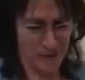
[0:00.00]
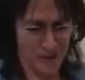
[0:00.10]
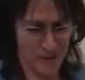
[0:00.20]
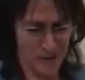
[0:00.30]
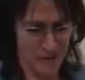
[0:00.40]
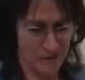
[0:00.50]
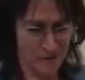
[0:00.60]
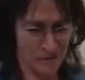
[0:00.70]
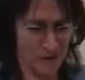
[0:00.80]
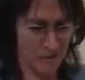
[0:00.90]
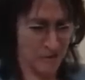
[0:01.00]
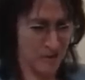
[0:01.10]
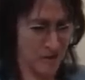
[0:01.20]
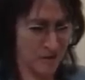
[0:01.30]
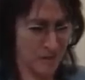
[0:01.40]
but there's, I
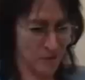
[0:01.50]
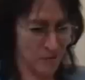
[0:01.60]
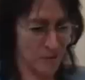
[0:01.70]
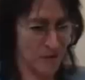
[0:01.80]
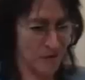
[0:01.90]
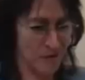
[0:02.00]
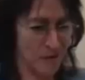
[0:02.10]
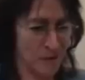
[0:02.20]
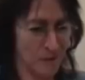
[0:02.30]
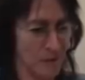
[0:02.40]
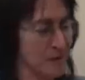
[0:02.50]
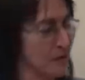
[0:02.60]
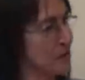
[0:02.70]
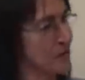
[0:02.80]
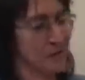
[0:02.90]
don't see any major material, and the
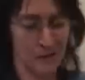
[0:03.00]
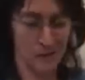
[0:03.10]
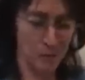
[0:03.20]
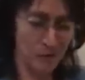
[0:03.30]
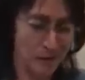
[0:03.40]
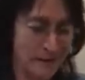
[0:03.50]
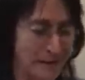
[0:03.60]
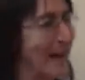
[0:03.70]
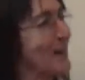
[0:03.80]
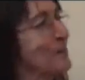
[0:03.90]
building is still completely